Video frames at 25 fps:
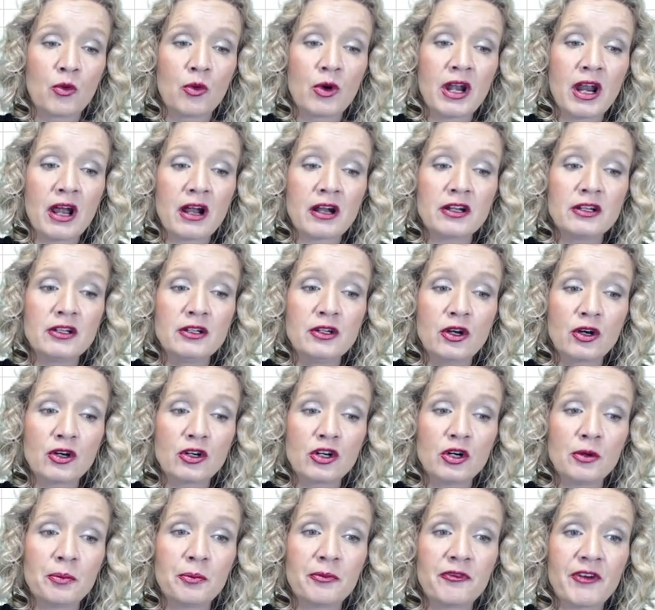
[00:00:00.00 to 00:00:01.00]
well, our
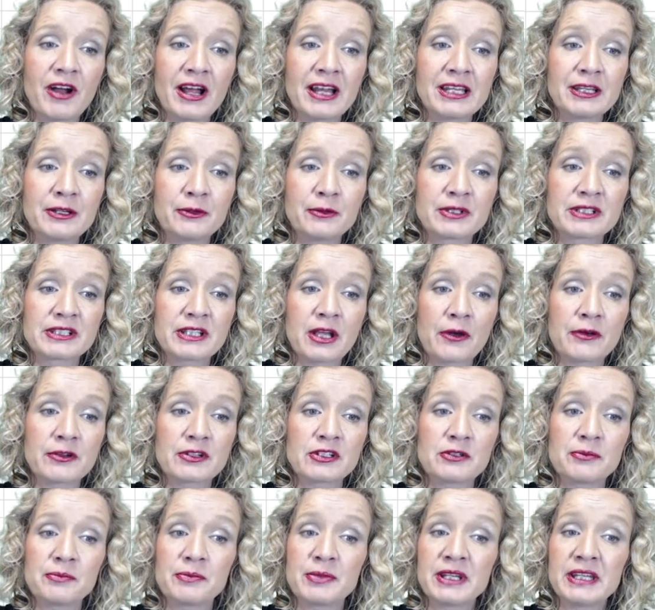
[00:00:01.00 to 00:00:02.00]
lookup value is
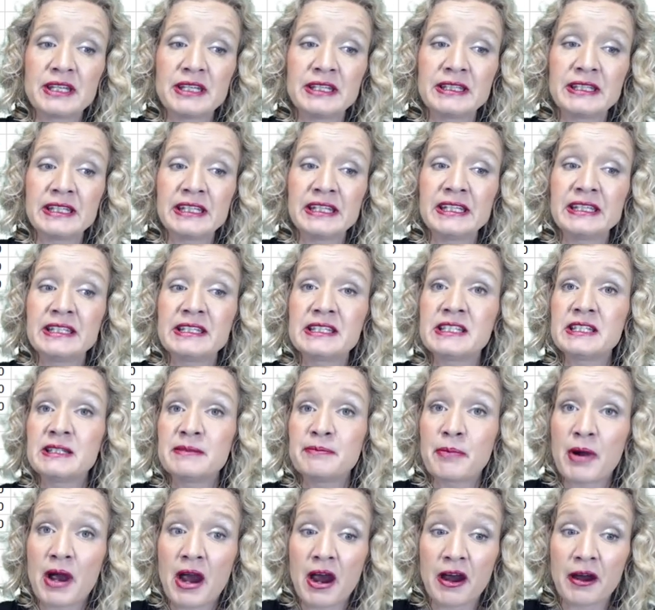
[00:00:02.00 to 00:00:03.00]
going to be the
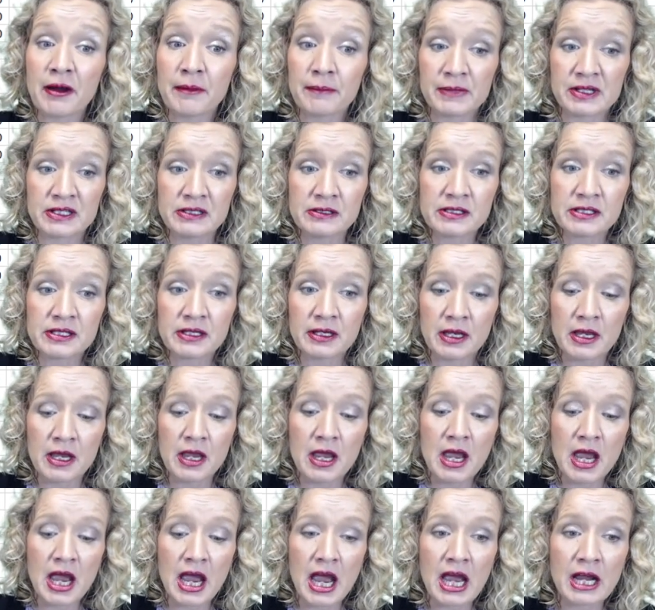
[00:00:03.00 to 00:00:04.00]
department.
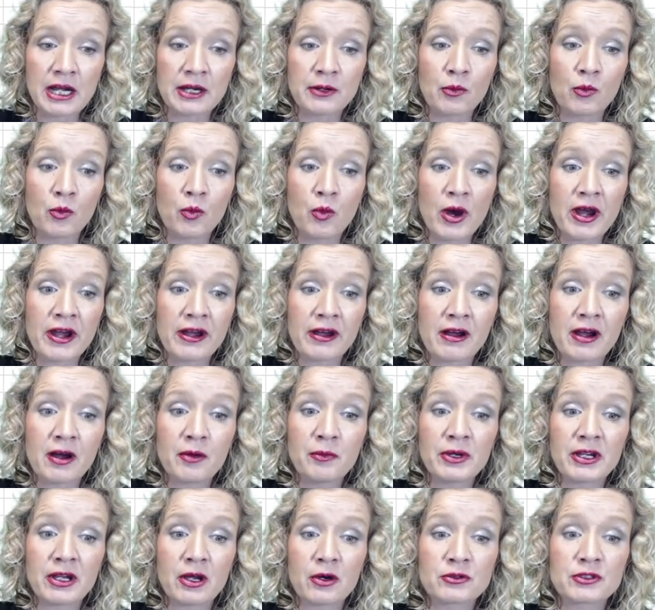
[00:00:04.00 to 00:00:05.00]
And where are
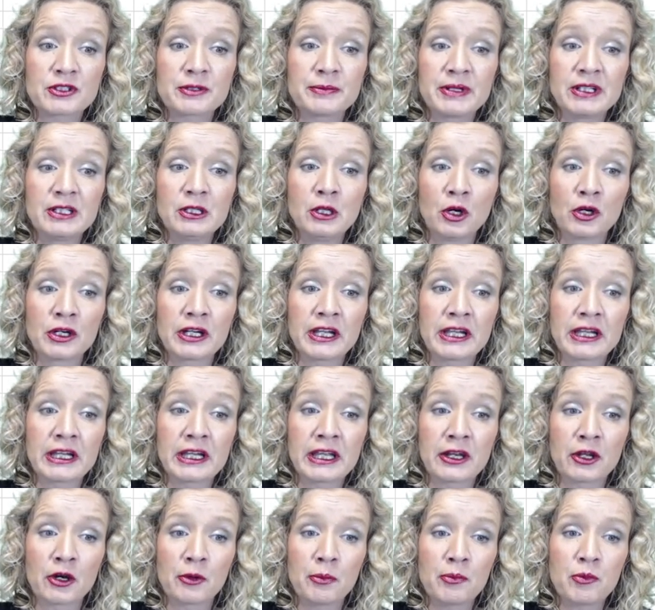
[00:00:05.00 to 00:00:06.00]
we going to be looking
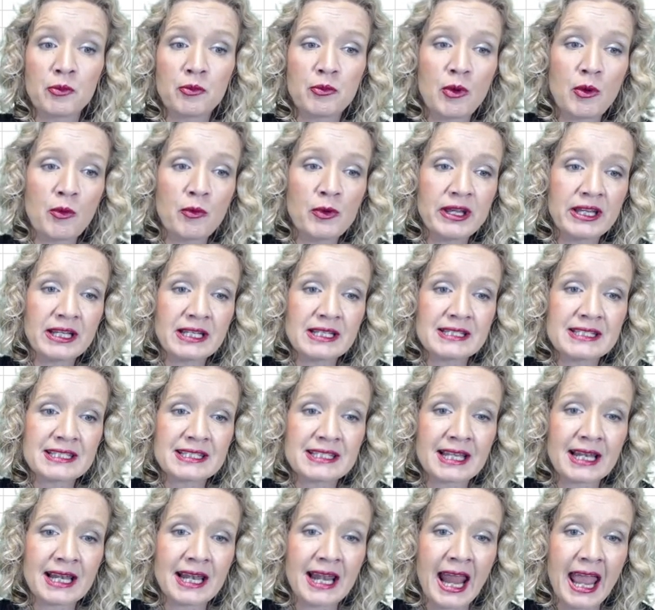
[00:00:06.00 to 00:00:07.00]
it up? Well, we can
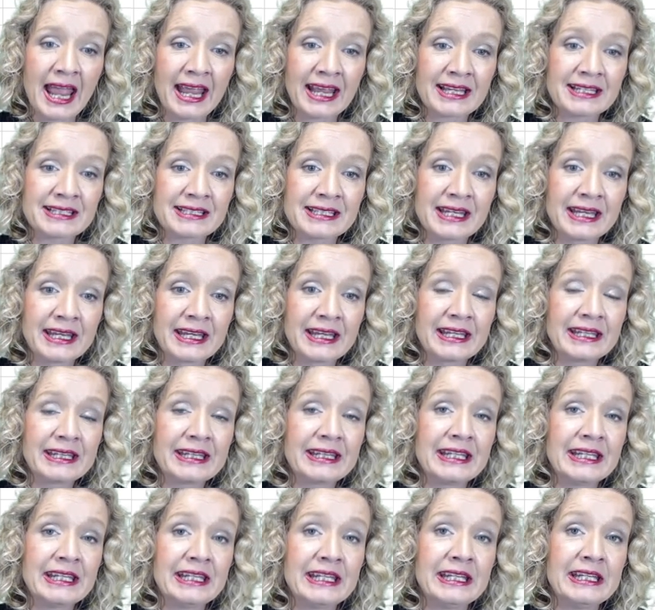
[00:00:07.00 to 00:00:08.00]
select
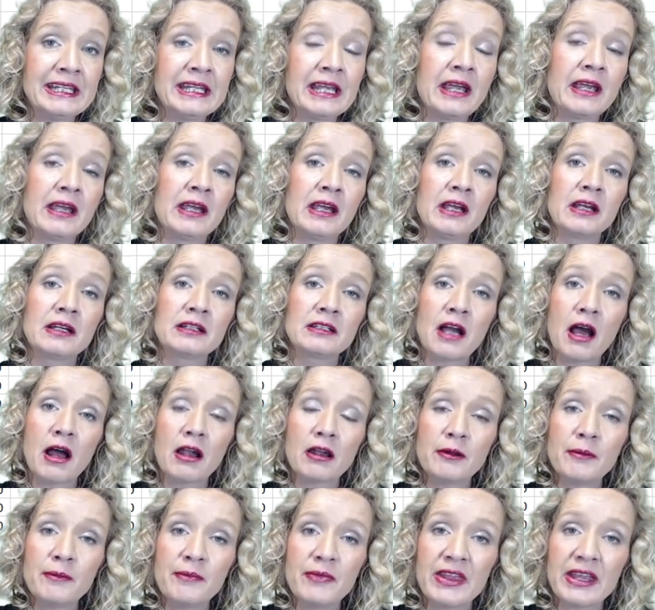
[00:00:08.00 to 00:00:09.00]
the
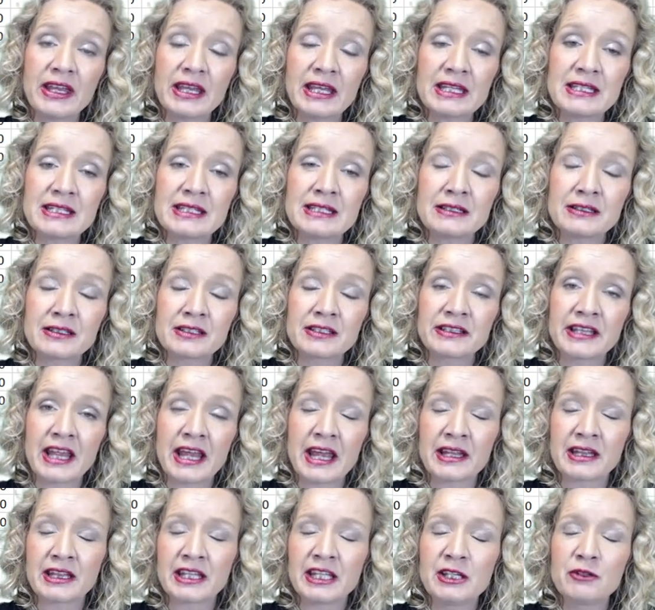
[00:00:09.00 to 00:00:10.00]
column,
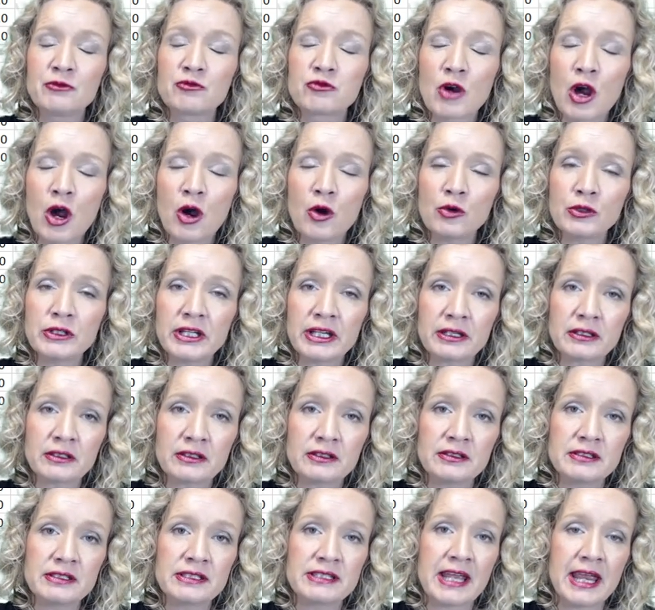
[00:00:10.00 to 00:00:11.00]
the row that
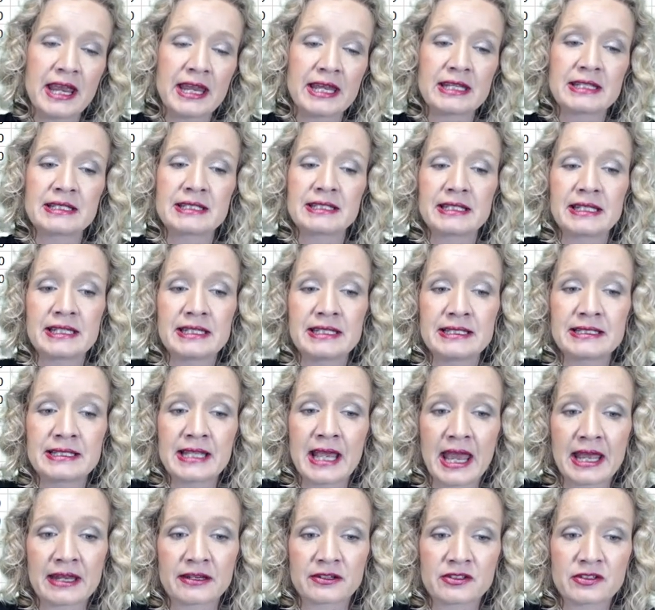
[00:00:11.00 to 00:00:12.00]
contains these
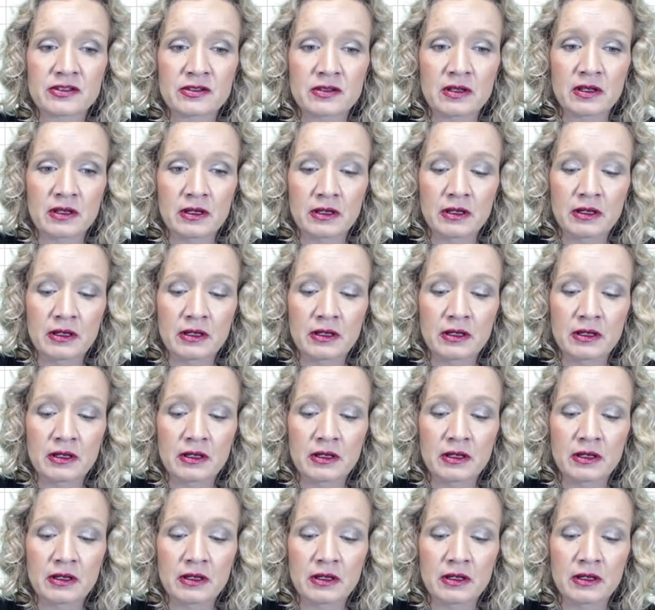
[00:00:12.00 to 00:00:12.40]
headers.